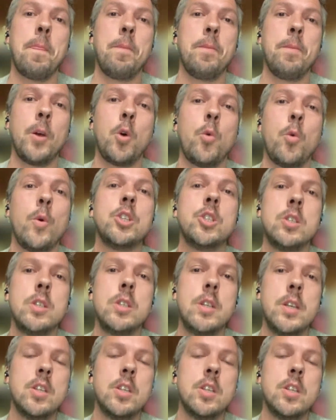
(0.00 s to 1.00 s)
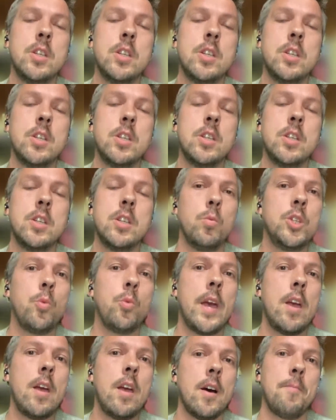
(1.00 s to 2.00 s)
the question is in
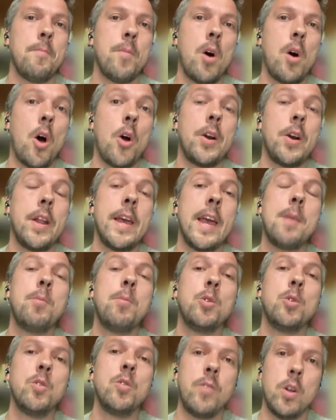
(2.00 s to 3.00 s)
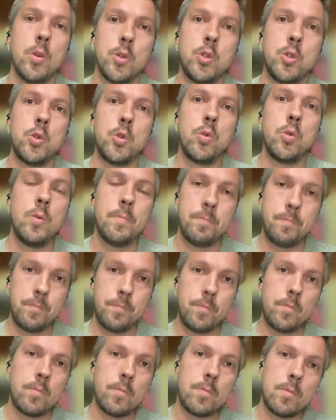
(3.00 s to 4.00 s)
which way are they to follow
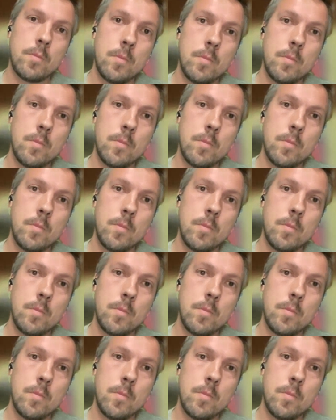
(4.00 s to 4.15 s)
through?